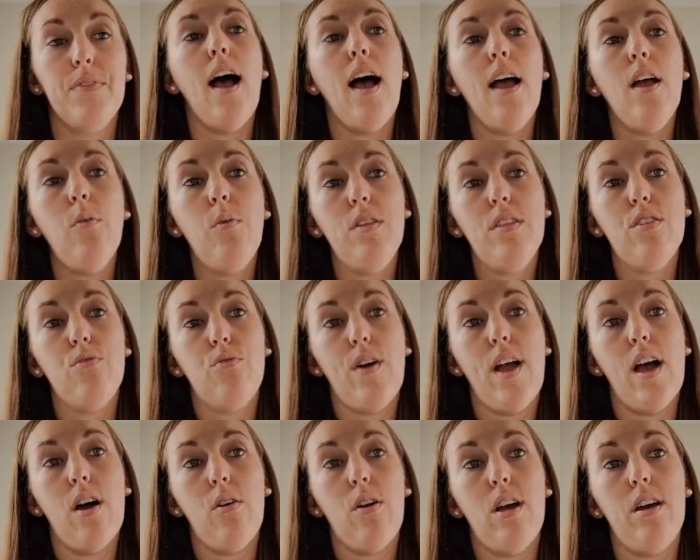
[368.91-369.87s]
I went the
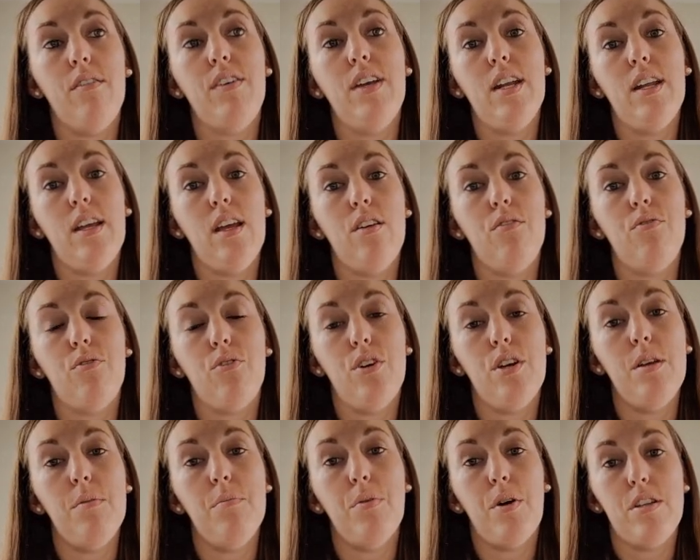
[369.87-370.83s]
route of getting a
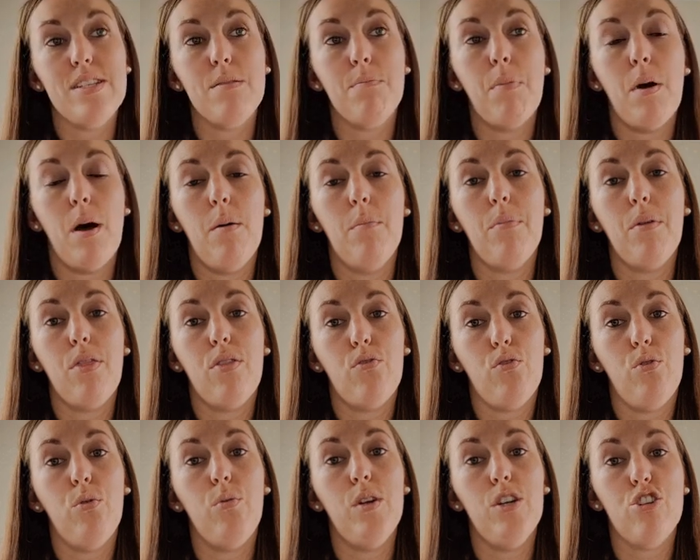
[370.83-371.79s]
free breast pump
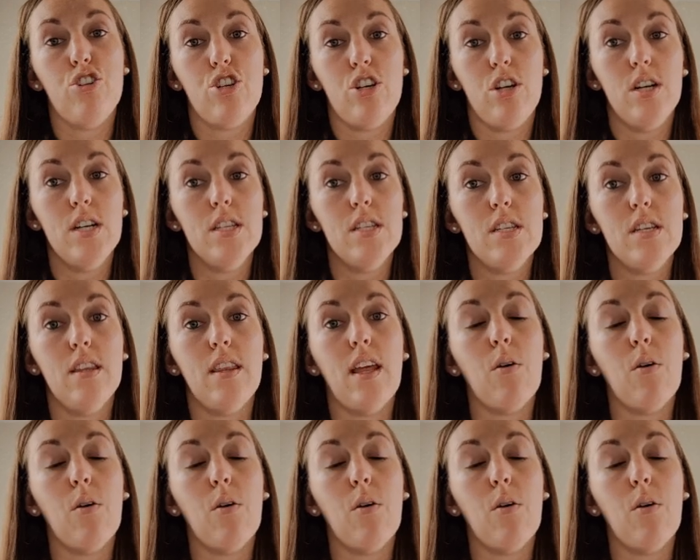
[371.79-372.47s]
through insurance,